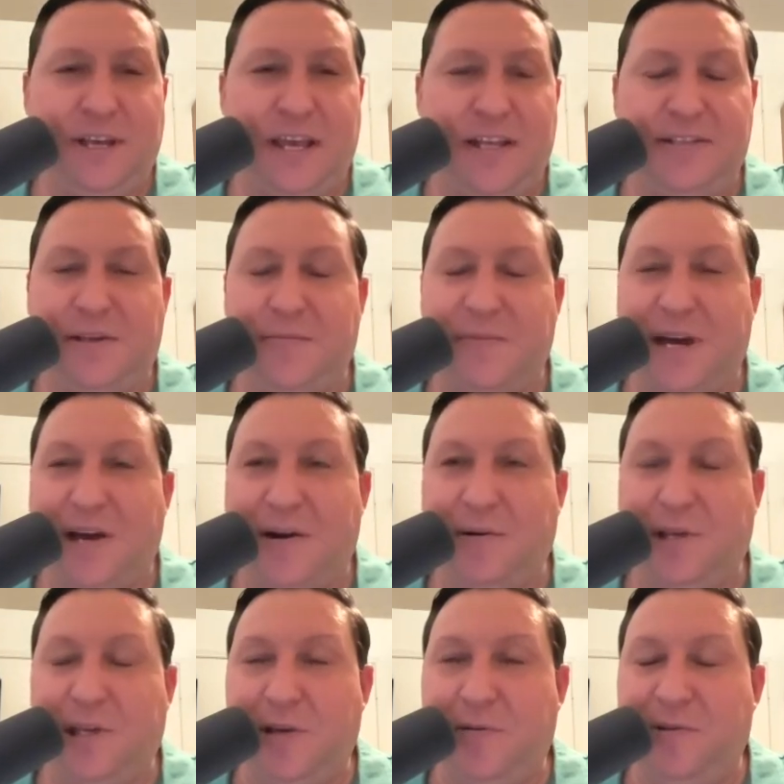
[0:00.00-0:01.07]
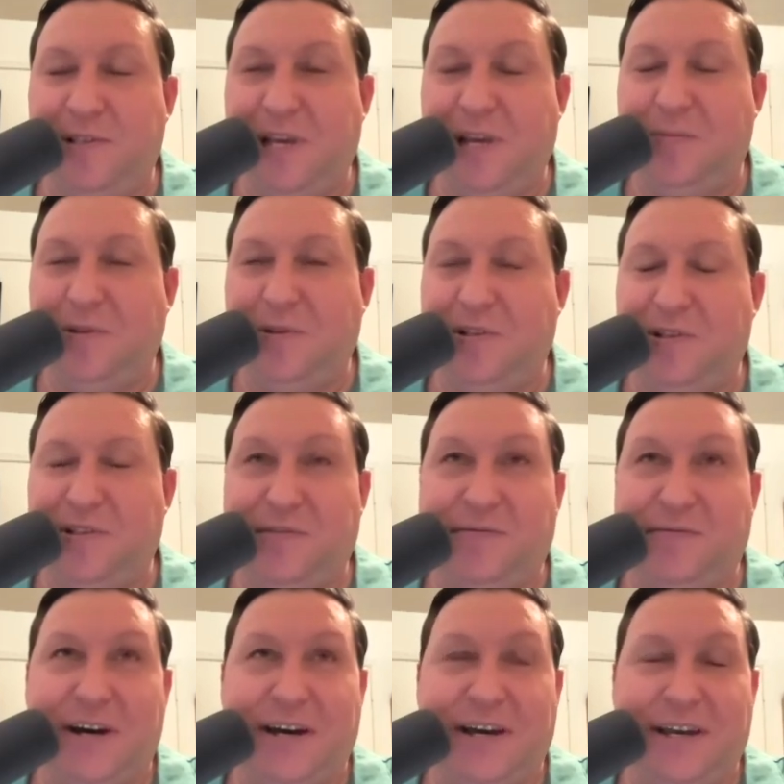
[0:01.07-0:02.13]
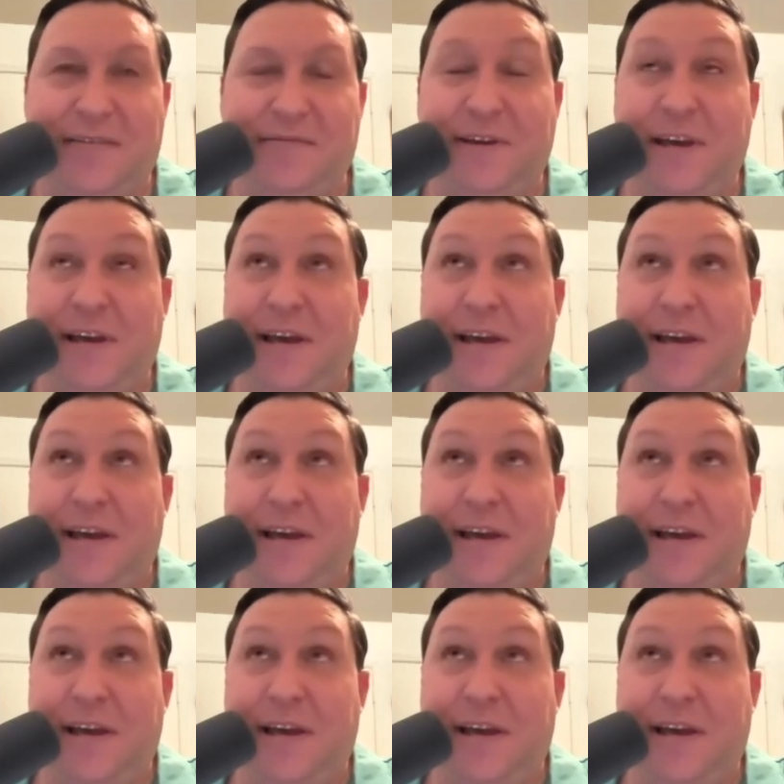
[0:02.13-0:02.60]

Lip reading: And somehow he was able to survive